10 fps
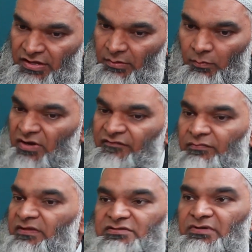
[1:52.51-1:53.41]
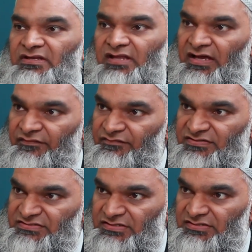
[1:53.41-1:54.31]
Whatever we do in life
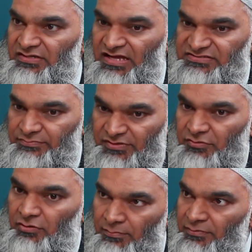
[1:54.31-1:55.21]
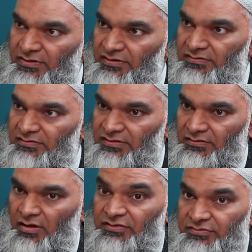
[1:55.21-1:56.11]
has to be incorporated
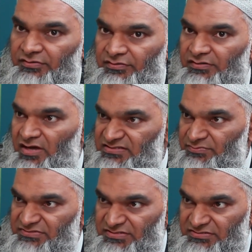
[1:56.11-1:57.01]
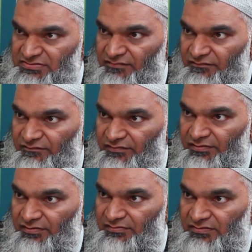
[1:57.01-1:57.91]
under the auspices of
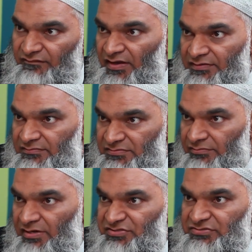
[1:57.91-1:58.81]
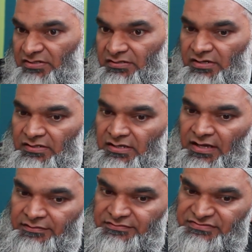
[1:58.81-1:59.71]
divine direction and
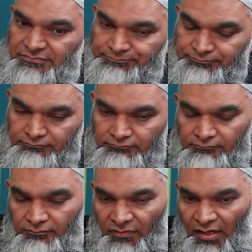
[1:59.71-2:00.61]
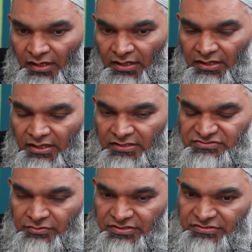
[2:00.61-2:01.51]
guidance.
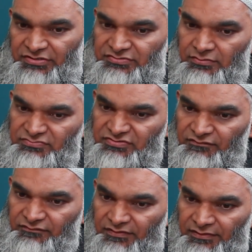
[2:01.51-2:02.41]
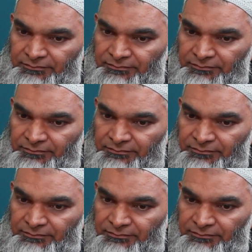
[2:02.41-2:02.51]
So in terms of